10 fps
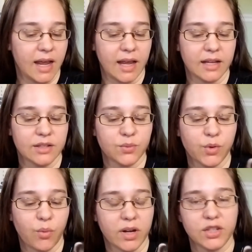and
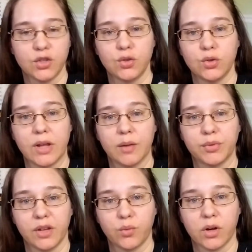we wanted to get
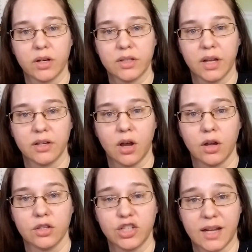blood work done
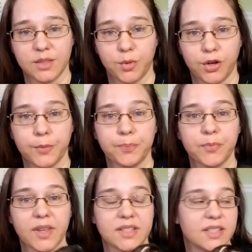on Jasper
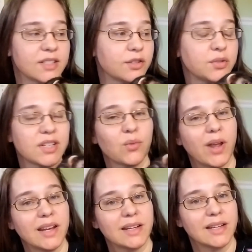because he's losing
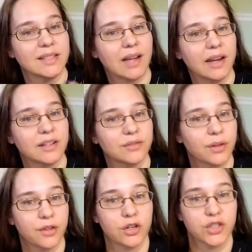weight and he's kind of
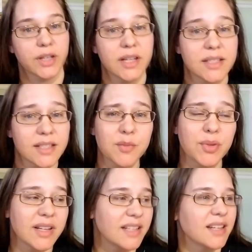lethargic. He's
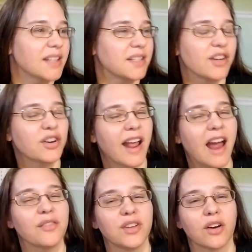sleeping, he's he's a year and a
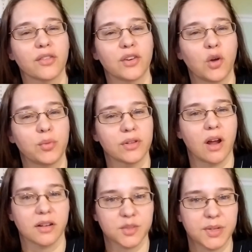half younger than Opal and
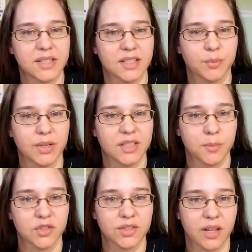Onyx, but he's sleeping as
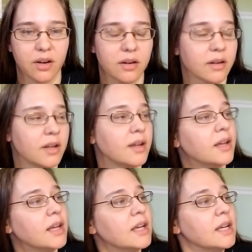much as they
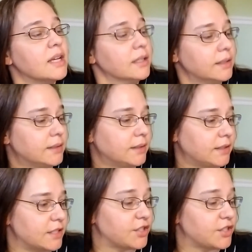are.